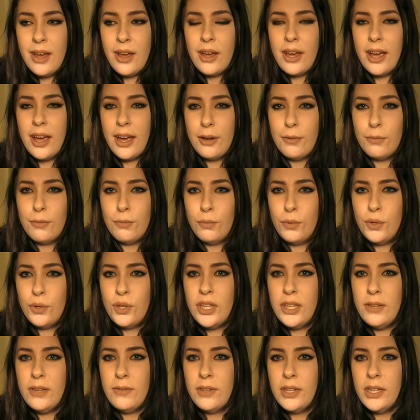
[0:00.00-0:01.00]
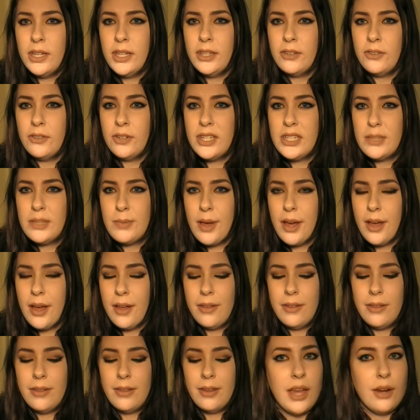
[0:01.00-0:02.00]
kind of woody, vanilla-y smell.